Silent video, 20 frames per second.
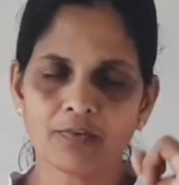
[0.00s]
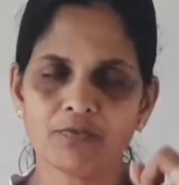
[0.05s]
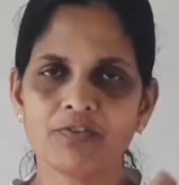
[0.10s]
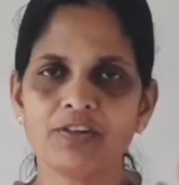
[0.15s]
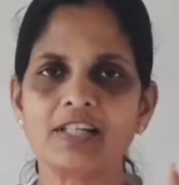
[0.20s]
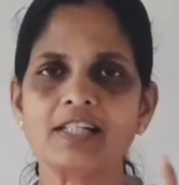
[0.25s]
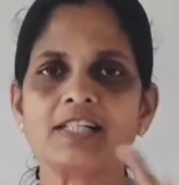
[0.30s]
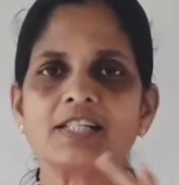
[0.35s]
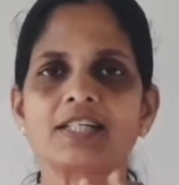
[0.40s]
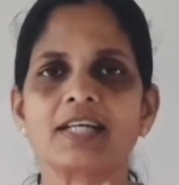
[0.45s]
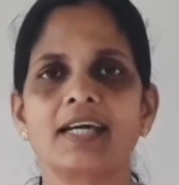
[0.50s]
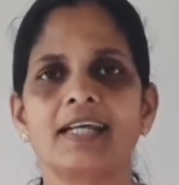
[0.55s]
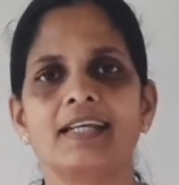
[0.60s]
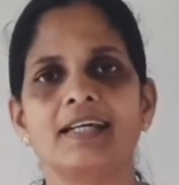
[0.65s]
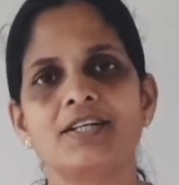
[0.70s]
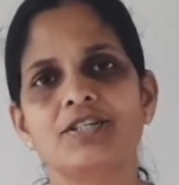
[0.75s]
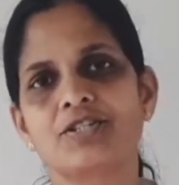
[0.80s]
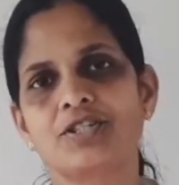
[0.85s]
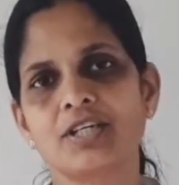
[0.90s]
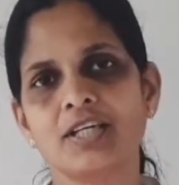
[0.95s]
wind
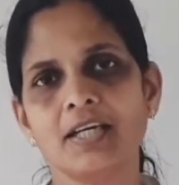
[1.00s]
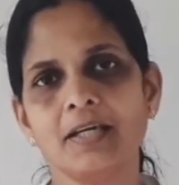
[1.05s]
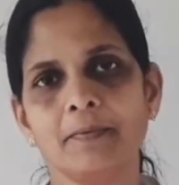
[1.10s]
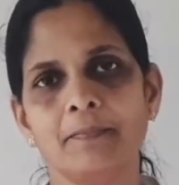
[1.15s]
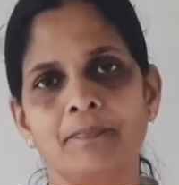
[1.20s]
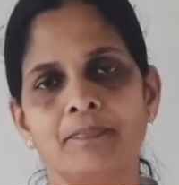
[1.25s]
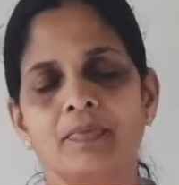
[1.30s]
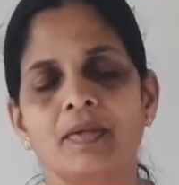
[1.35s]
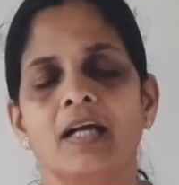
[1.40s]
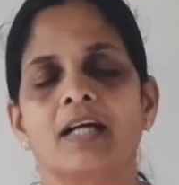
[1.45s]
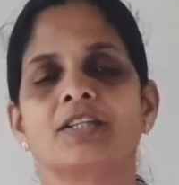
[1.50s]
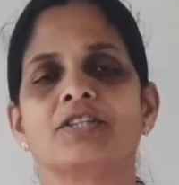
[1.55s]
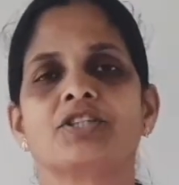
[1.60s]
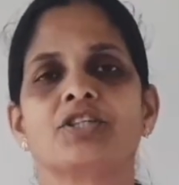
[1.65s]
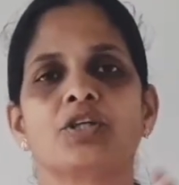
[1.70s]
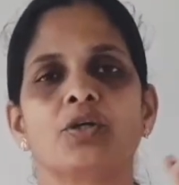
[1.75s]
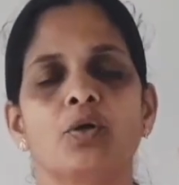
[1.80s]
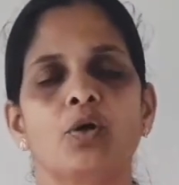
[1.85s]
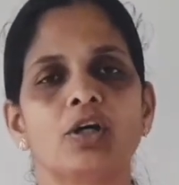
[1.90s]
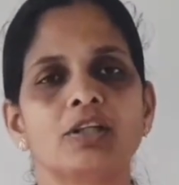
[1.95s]
energy,
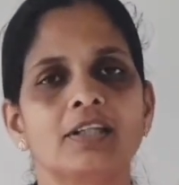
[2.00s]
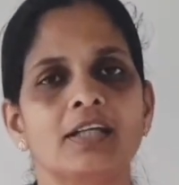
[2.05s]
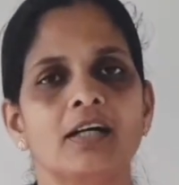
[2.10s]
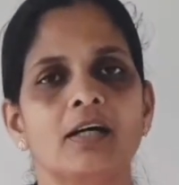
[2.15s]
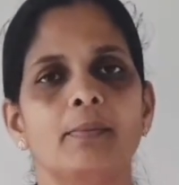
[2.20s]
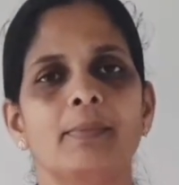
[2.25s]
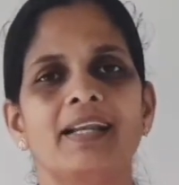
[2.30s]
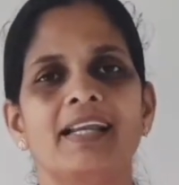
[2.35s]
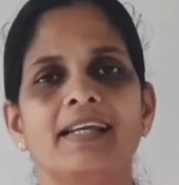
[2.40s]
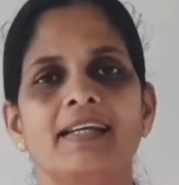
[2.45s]
geothermal